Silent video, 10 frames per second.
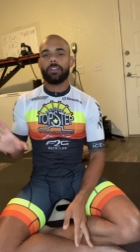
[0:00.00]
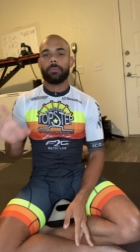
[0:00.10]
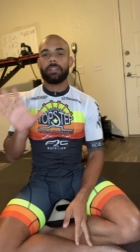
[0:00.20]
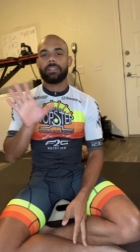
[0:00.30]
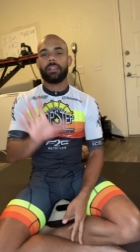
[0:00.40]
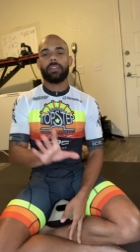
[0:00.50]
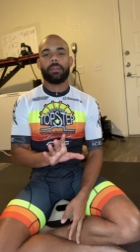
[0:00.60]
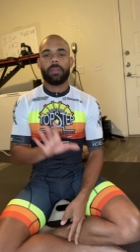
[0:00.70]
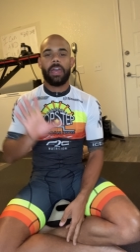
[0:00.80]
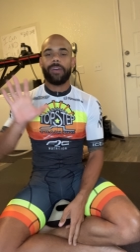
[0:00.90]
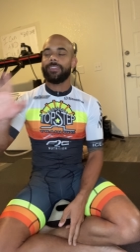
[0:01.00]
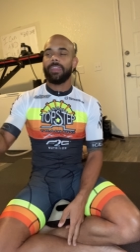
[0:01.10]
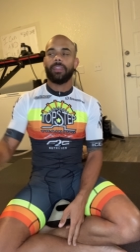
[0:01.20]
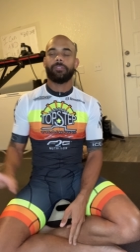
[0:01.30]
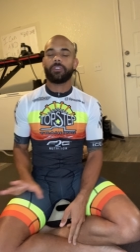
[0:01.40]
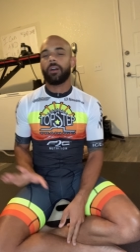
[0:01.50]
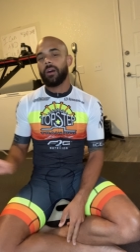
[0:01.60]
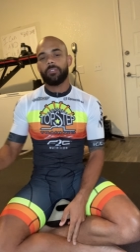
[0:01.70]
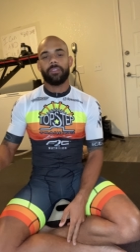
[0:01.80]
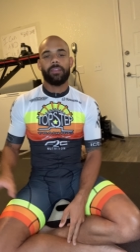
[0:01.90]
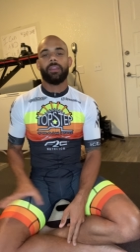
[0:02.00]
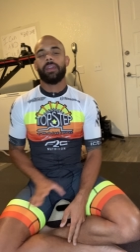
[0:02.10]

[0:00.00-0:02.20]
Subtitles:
I'm not advocating for coffee.